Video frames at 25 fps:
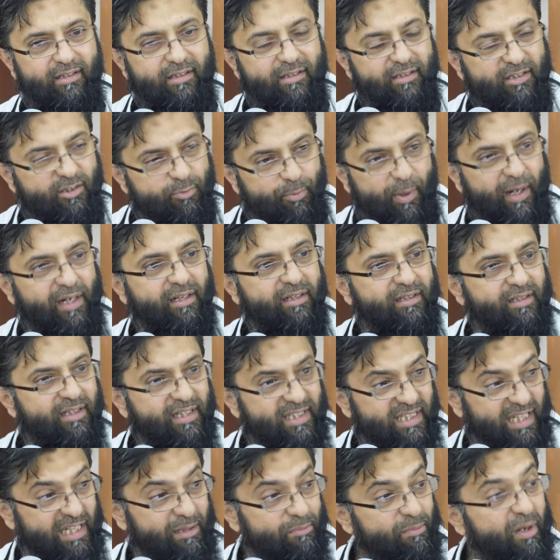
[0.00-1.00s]
SubhanAllah,
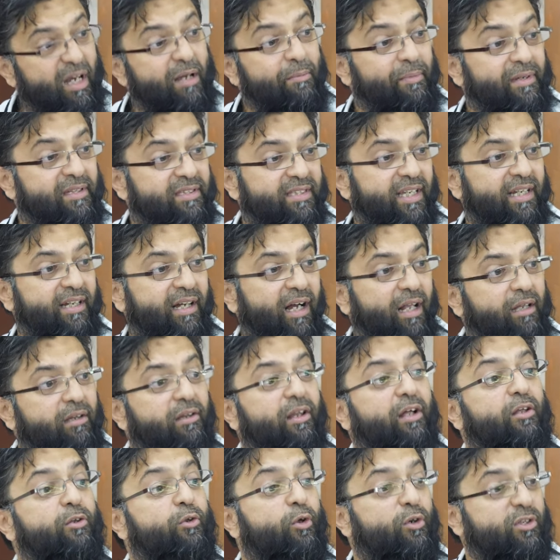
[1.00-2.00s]
this Imam is saying
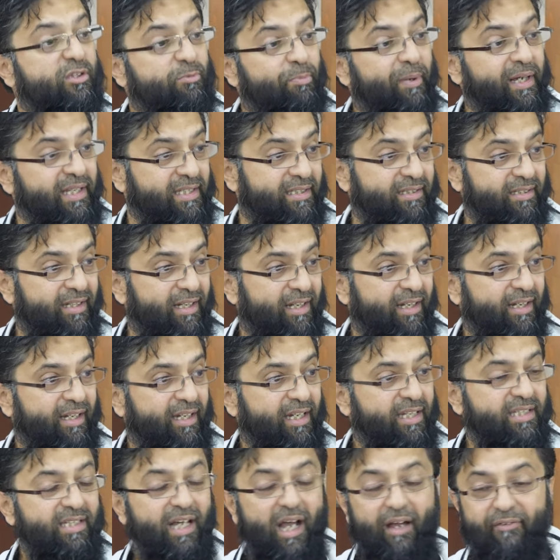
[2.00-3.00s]
Allah knows best.
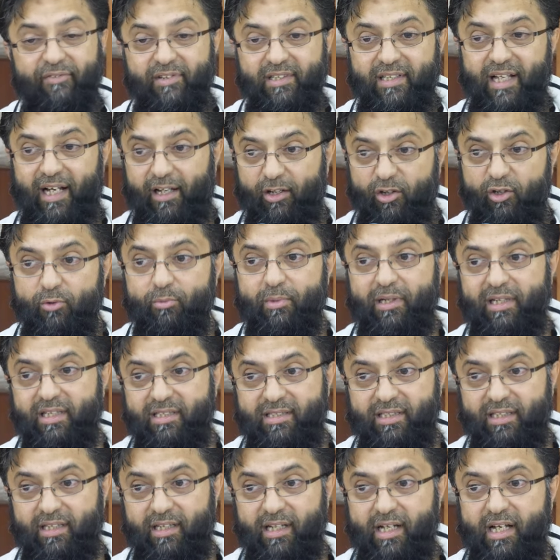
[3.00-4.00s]
He's having that
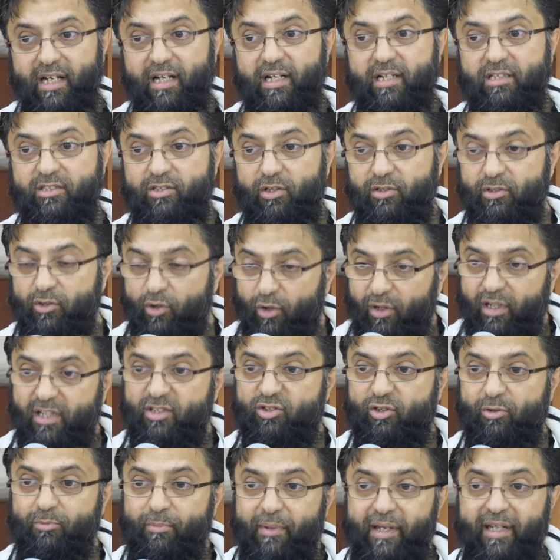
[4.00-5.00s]
humility. So knowledge
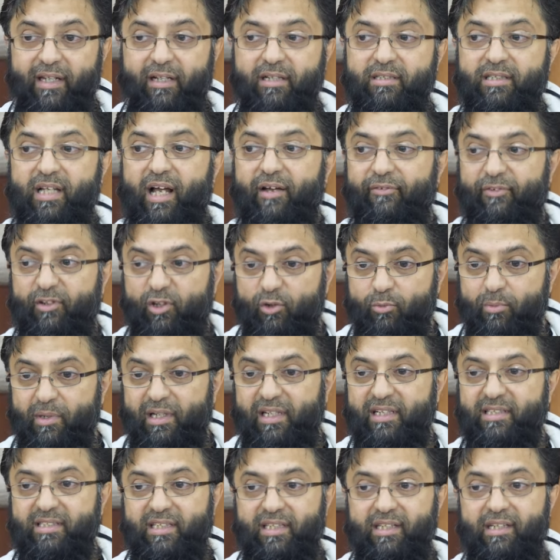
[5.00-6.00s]
should make us have
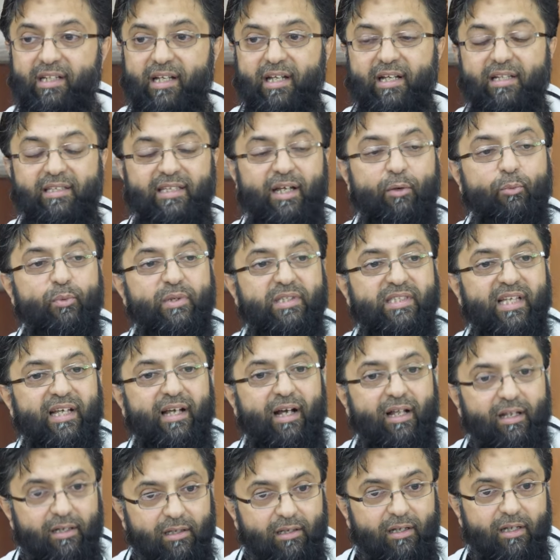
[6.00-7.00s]
humility that we say
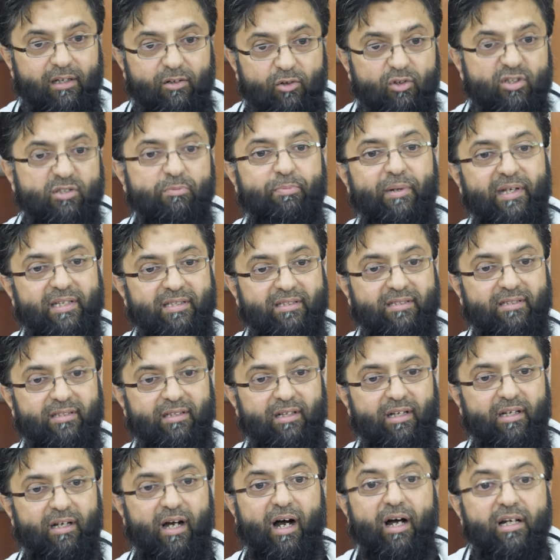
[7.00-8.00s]
Allah knows best.
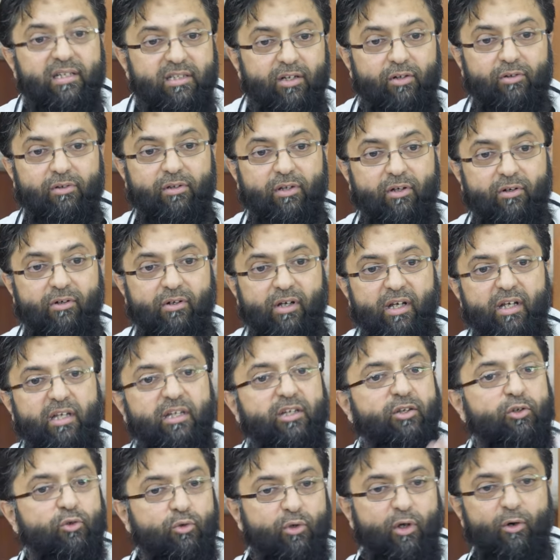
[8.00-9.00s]
I don't know,
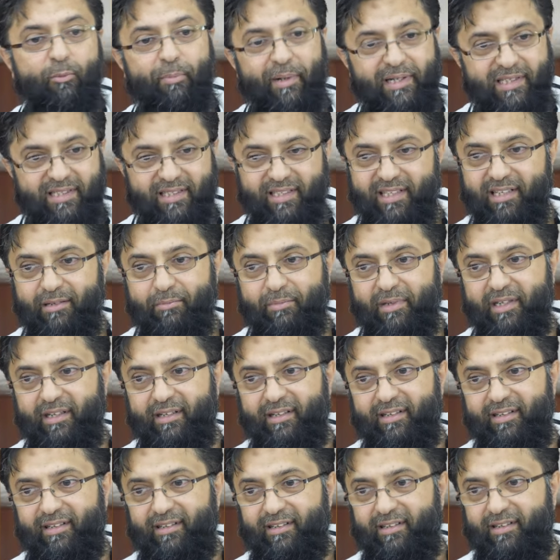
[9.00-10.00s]
you know better than me.
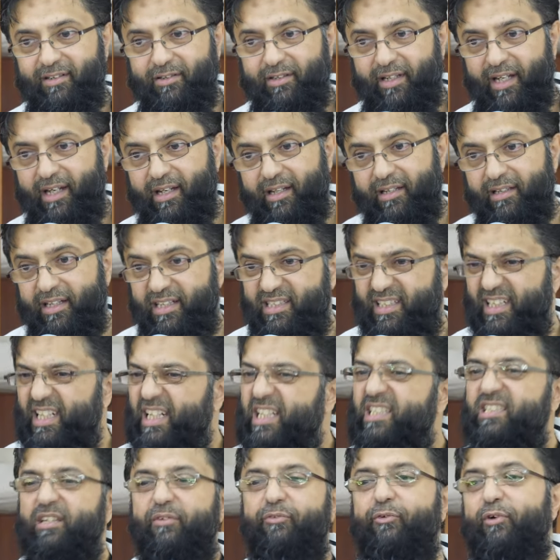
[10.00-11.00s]
Okay? It's
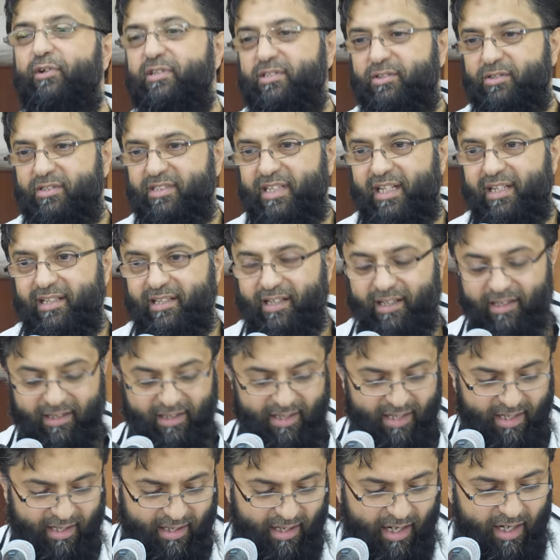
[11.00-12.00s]
easy for us to say that.
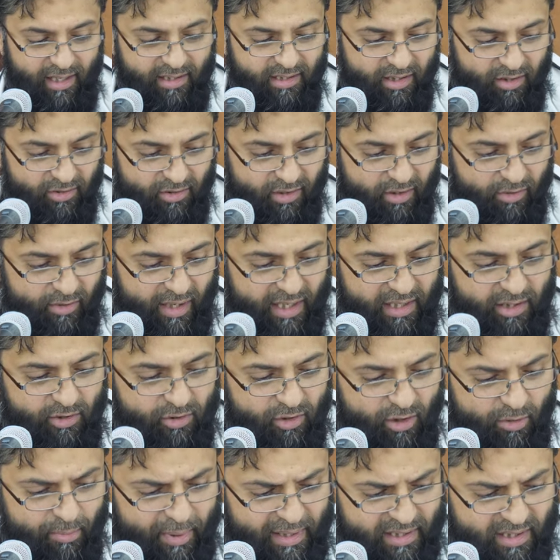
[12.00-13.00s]
I don't know and you
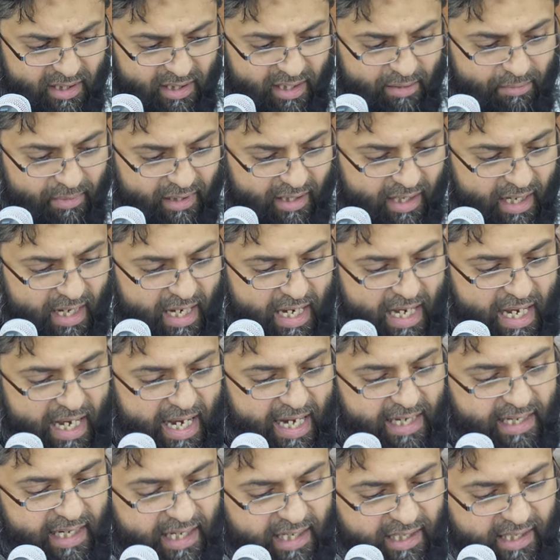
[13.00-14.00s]
know better than me.
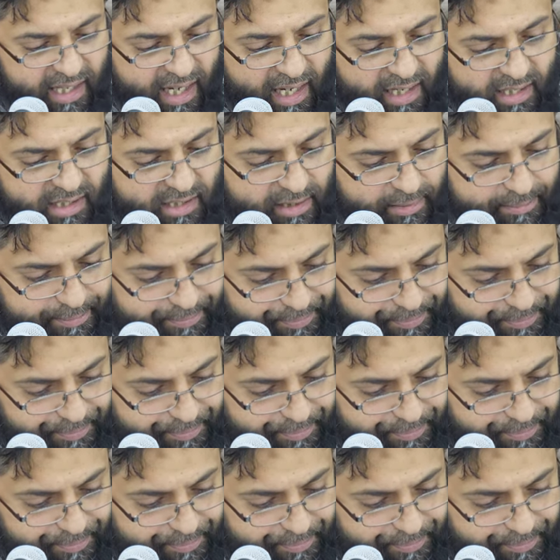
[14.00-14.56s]
In any case,